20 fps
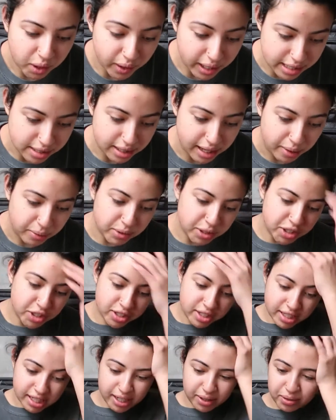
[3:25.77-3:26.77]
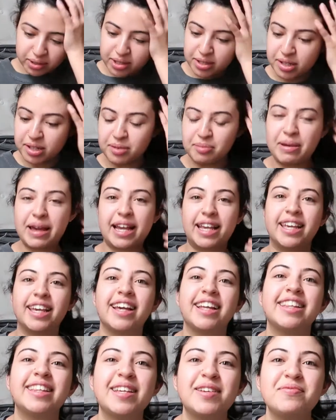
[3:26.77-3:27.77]
okay, so yeah, we'll just stick with the
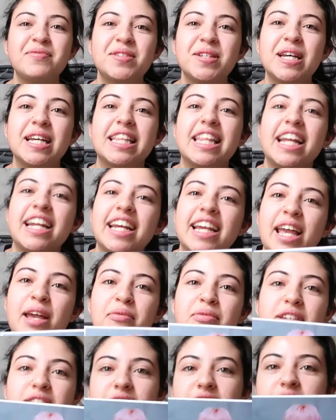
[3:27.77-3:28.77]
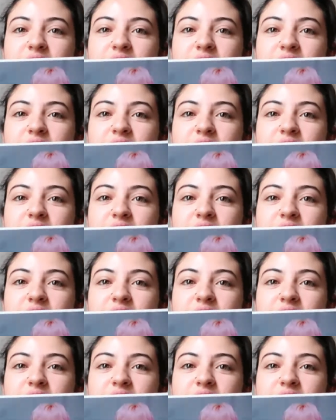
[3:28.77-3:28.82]
Baekhyun theme. So then it came with